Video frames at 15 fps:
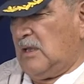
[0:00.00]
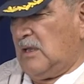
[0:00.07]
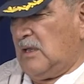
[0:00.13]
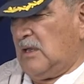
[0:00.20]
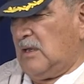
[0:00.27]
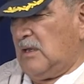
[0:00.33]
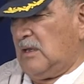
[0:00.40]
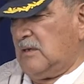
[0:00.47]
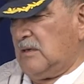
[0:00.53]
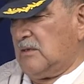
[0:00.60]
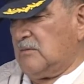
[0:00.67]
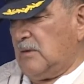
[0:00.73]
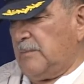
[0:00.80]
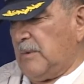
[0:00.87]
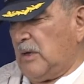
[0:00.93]
And
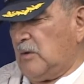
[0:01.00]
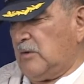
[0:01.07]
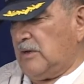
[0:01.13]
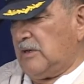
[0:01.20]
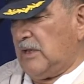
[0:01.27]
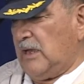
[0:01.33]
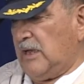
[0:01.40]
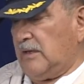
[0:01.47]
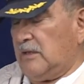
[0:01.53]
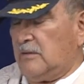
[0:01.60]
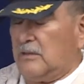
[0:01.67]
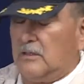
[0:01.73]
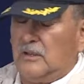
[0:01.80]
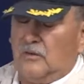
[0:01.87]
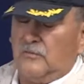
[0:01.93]
he, am I going to die? And
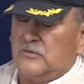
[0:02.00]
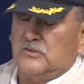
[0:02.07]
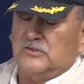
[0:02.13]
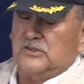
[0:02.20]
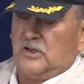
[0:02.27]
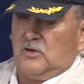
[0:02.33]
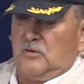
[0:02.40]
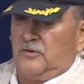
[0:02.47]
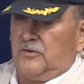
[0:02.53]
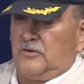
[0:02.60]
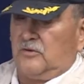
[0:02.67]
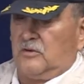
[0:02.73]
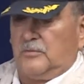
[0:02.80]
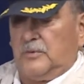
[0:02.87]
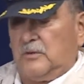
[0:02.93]
the officer said, No, you're
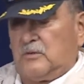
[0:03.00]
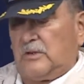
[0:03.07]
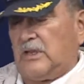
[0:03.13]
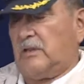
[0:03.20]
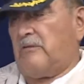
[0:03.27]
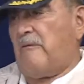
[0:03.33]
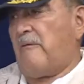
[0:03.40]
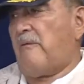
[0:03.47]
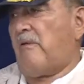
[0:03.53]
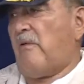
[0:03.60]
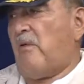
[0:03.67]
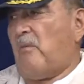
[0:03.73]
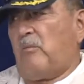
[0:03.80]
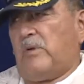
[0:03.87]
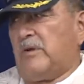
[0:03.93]
going to be okay.
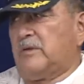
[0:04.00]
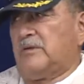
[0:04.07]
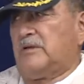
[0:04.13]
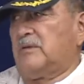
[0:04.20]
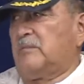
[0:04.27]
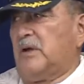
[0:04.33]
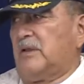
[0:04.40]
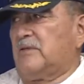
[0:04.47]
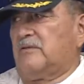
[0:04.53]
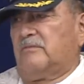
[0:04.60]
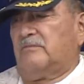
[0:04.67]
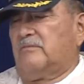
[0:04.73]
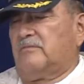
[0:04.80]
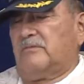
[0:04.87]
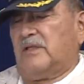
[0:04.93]
But in about
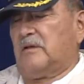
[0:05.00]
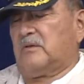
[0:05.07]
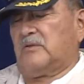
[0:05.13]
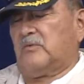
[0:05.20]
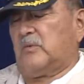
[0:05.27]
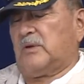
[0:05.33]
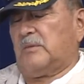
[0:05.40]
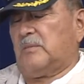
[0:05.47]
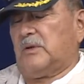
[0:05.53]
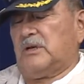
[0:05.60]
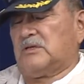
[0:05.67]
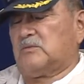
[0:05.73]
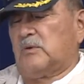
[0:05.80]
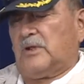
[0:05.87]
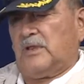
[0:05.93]
10, 20
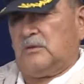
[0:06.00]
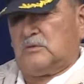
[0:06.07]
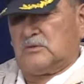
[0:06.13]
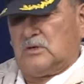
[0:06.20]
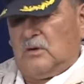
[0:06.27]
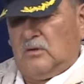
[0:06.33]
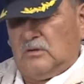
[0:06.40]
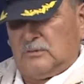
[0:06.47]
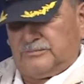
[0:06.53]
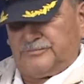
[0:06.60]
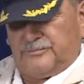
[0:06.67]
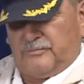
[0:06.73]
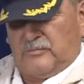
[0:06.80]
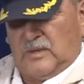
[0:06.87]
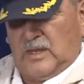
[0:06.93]
minutes, well, he was gone.
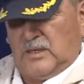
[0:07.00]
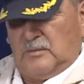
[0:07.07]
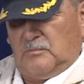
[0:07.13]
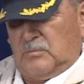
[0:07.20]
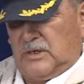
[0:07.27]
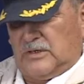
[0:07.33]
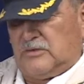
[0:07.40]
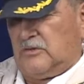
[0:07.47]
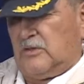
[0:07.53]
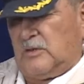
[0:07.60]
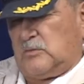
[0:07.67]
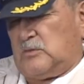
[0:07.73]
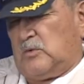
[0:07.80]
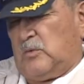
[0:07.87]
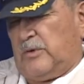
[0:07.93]
But
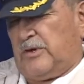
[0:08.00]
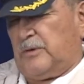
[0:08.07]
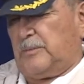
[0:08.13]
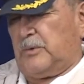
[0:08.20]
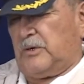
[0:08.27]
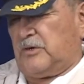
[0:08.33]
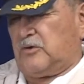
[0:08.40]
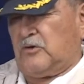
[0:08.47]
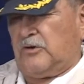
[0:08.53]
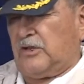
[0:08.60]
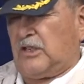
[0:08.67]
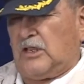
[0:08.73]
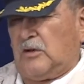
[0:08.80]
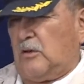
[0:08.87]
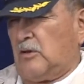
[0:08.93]
there was no way to put a
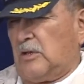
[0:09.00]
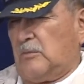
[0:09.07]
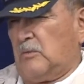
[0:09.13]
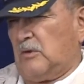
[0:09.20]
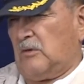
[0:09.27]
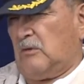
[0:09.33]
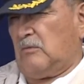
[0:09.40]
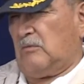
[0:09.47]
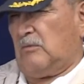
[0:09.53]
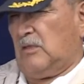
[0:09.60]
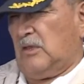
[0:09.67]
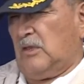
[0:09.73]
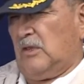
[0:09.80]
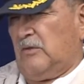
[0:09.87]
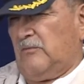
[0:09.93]
tourniquet on him, you know.
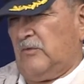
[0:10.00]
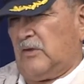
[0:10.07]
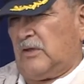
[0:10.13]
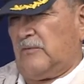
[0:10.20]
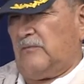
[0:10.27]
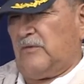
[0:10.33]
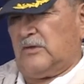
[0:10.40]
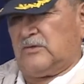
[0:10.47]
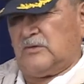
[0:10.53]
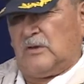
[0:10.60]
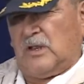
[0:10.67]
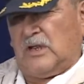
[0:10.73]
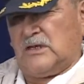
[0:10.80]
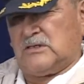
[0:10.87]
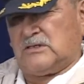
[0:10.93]
If you can
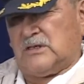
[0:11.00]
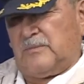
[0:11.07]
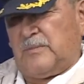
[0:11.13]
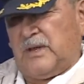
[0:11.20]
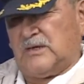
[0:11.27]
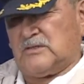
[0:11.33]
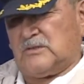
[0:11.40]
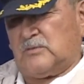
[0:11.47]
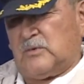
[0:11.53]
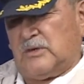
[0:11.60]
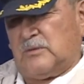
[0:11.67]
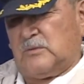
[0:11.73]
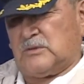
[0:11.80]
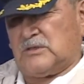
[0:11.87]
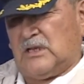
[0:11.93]
visualize, imagine
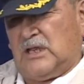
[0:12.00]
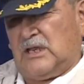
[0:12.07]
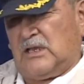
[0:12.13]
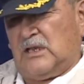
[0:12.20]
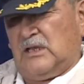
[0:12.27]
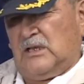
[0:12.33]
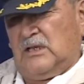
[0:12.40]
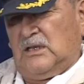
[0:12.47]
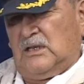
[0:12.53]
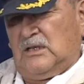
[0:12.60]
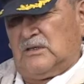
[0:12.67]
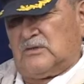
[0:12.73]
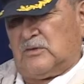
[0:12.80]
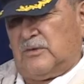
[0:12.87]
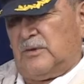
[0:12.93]
what it was like.
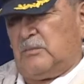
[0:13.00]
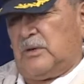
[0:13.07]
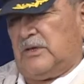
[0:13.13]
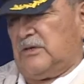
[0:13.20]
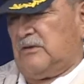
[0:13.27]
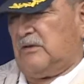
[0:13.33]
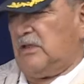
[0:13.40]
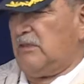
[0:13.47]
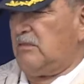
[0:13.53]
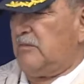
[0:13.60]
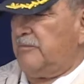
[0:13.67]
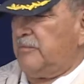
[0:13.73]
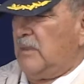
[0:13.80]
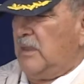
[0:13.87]
So he bled to death.